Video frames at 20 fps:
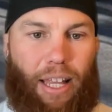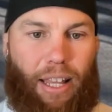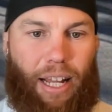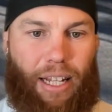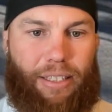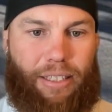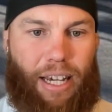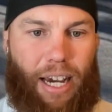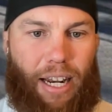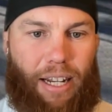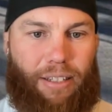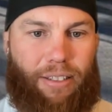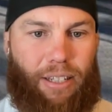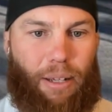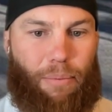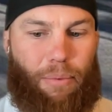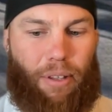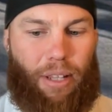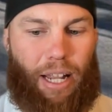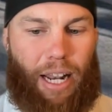And that's kind of
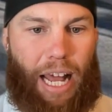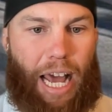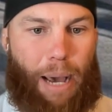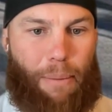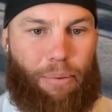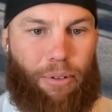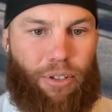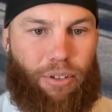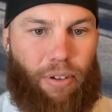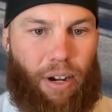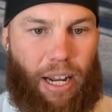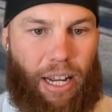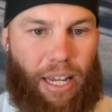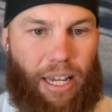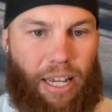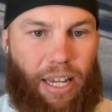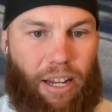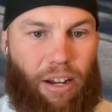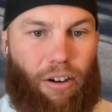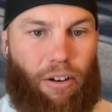something that happens right
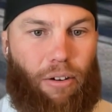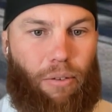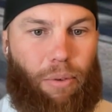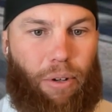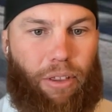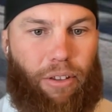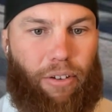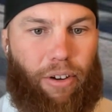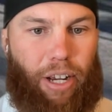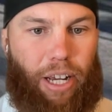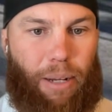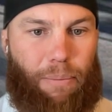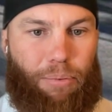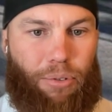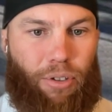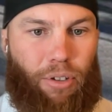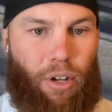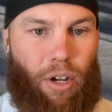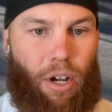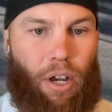here with your
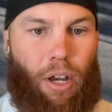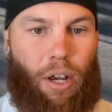hips,